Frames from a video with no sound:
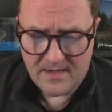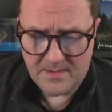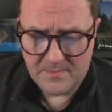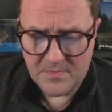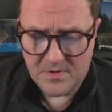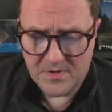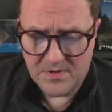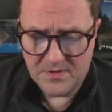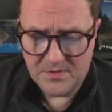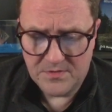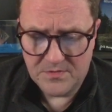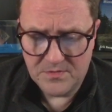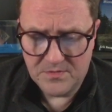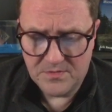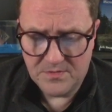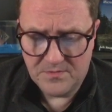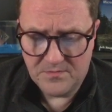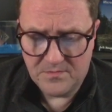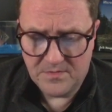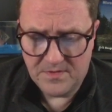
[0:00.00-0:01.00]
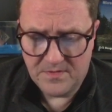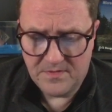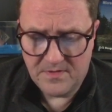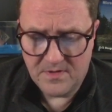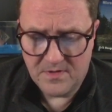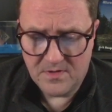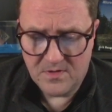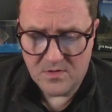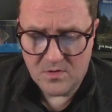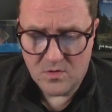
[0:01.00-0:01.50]
I'm going to do it with
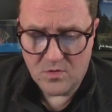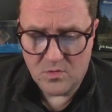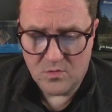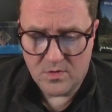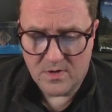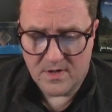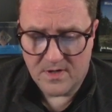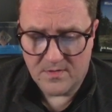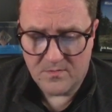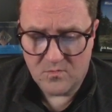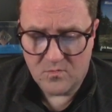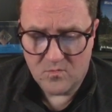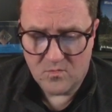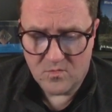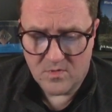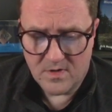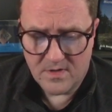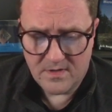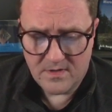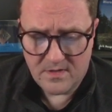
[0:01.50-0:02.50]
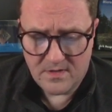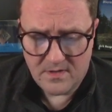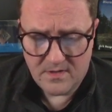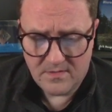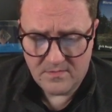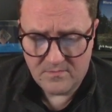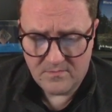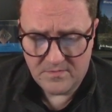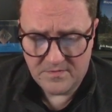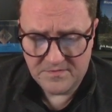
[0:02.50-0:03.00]
the Hogarth one
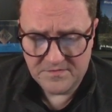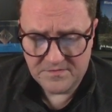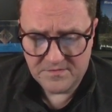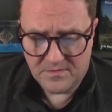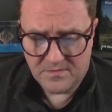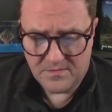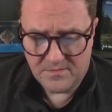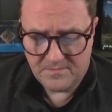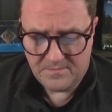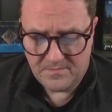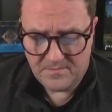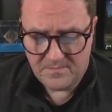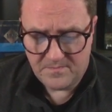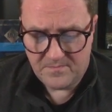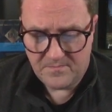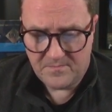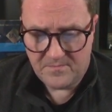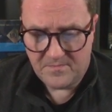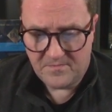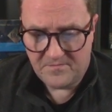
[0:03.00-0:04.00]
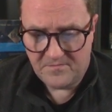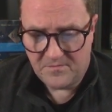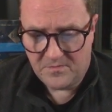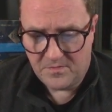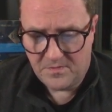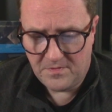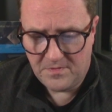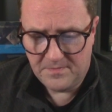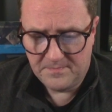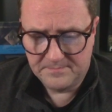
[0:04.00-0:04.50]
we saw
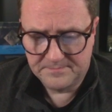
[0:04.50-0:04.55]
before.